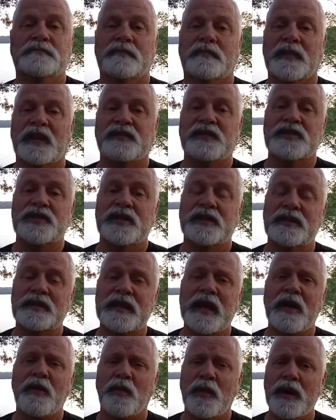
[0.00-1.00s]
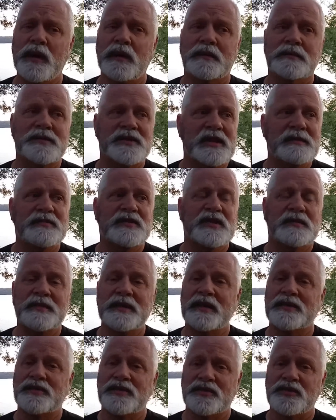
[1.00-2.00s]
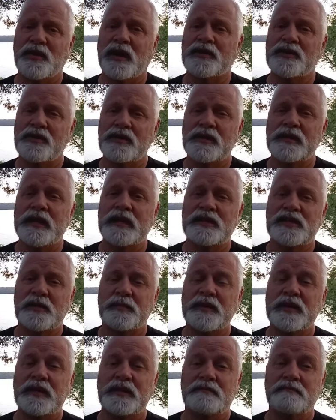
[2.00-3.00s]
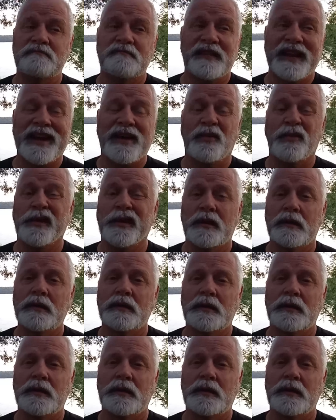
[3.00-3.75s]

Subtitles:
If it's hidden that well, it seems to me it's a treasure that needs to be found.